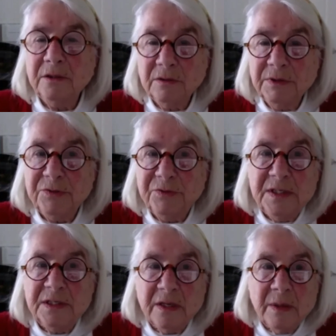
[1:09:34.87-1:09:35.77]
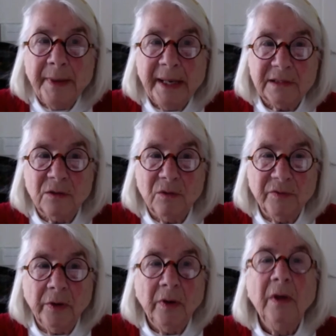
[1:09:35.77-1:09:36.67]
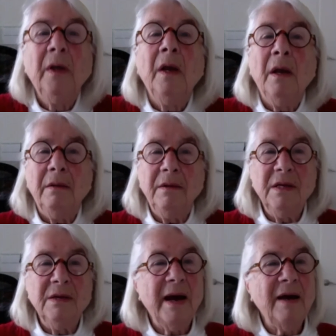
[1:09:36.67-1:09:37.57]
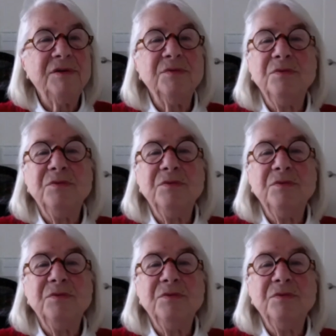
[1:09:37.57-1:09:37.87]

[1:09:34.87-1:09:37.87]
the Jewish feast and the Passover? This is who